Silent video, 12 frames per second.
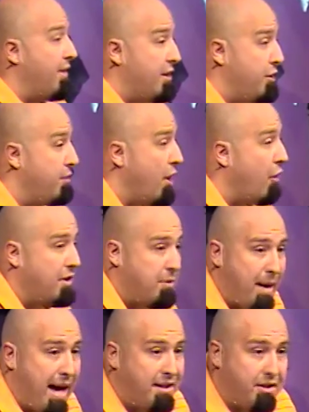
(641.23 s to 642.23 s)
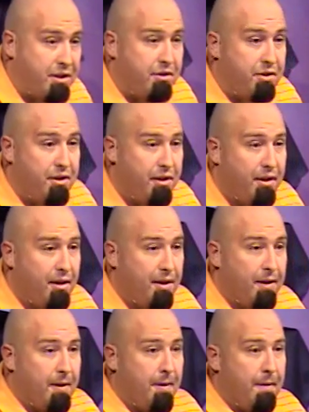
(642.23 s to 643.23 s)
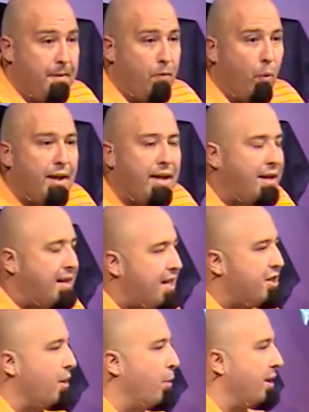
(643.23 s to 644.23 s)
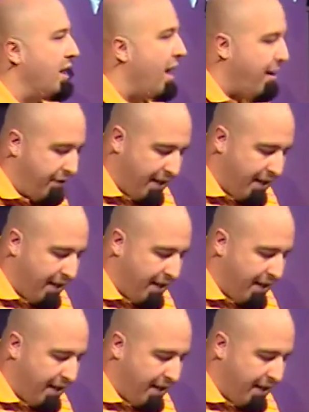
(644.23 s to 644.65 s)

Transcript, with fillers: is. You know this passage. We need to teach them what love